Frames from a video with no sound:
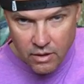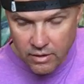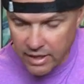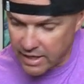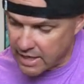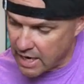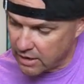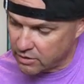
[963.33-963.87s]

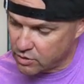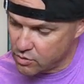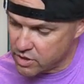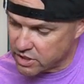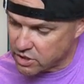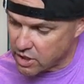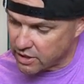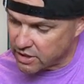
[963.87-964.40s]
Okay, now do
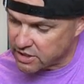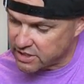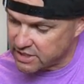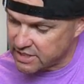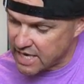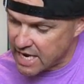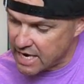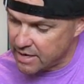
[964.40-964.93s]
this on the
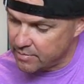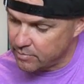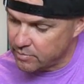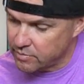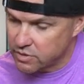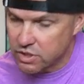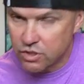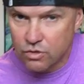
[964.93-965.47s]

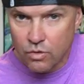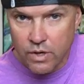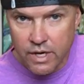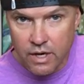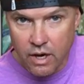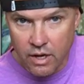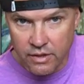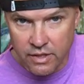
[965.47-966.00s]
same
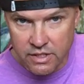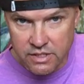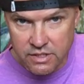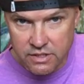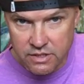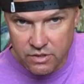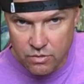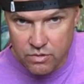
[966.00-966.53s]
string,
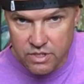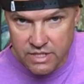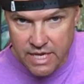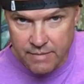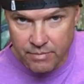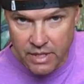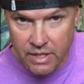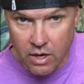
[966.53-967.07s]
do the
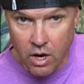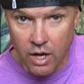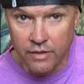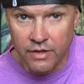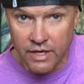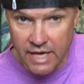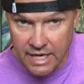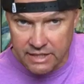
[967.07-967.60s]
same thing
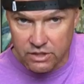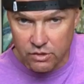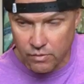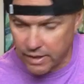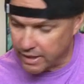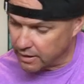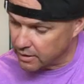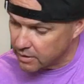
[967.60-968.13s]
on the next
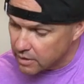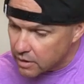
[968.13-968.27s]
string.